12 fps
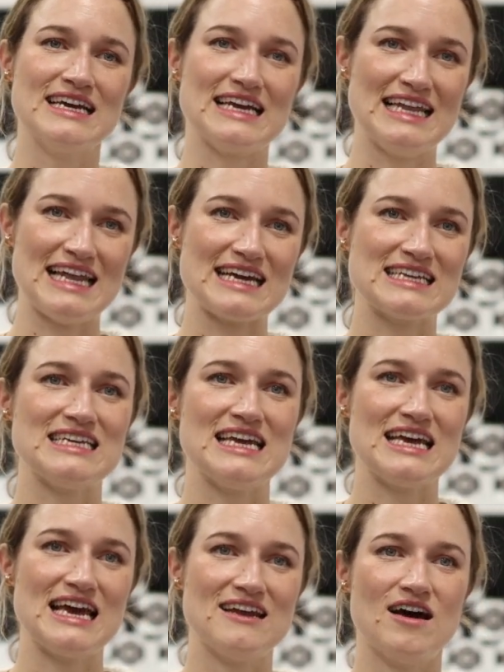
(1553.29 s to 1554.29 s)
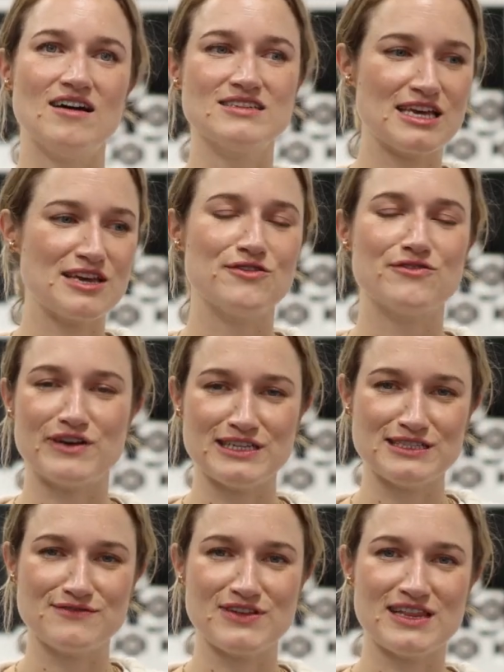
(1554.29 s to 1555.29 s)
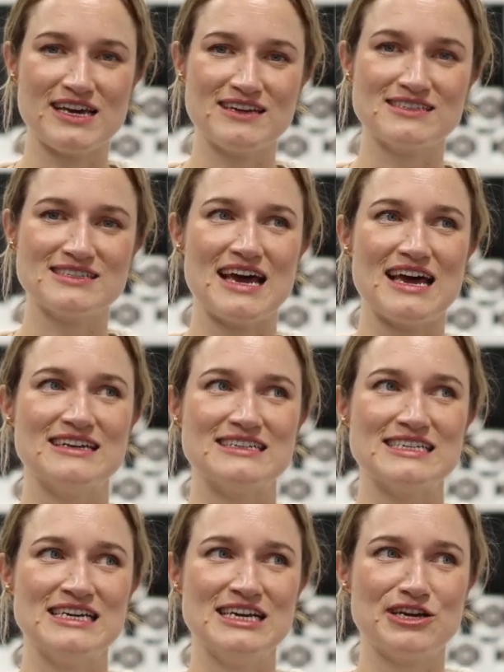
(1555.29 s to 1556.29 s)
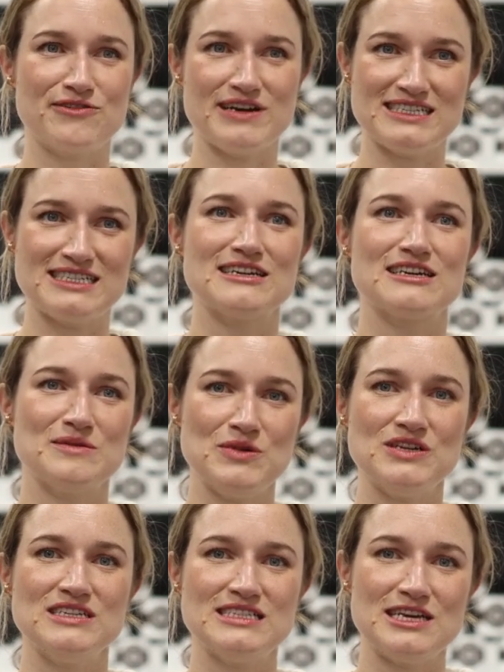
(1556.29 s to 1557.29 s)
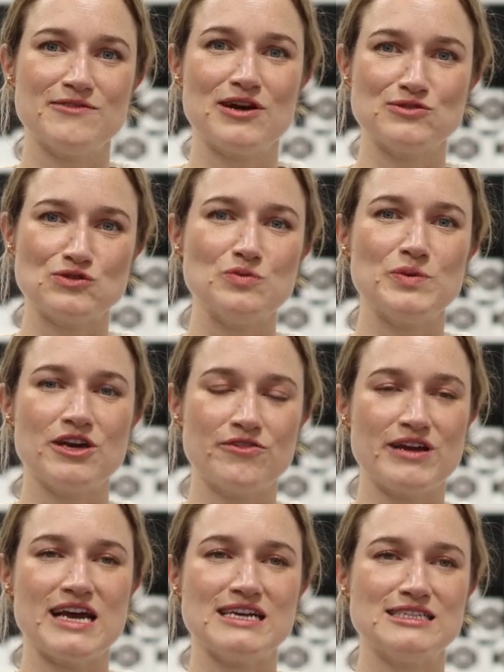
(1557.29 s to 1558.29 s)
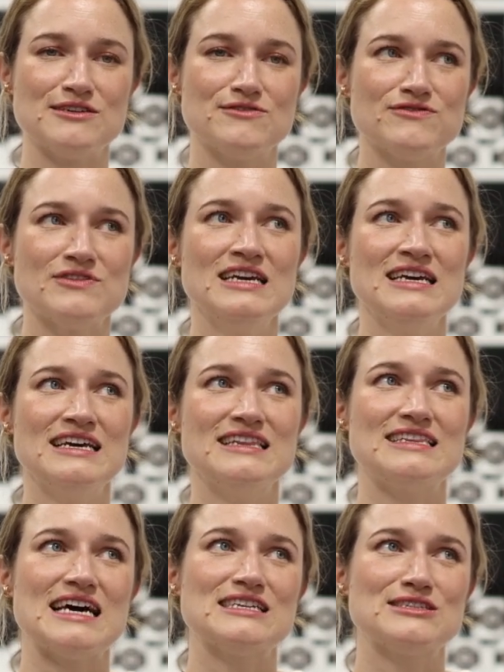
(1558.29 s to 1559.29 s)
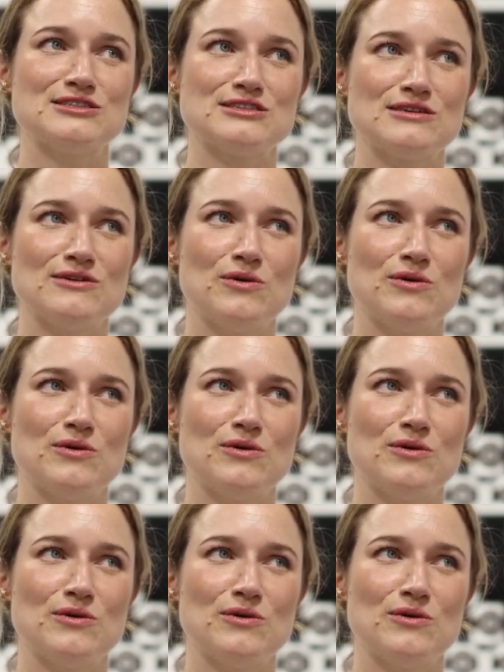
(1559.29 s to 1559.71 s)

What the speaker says: collecting and asking your friends for things and creating community around all being creative, that's